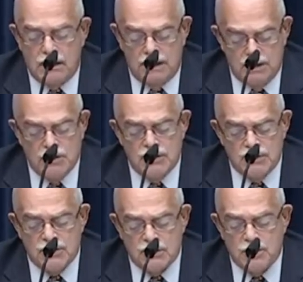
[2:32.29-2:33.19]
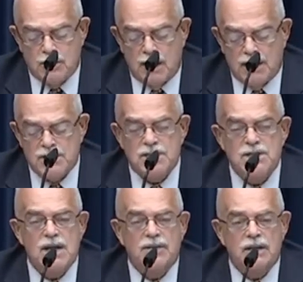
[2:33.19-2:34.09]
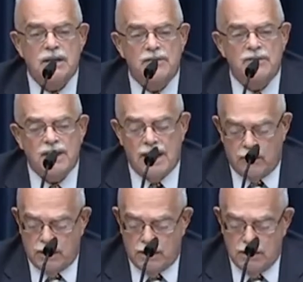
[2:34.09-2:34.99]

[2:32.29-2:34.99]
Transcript: into the search process at the 11th hour,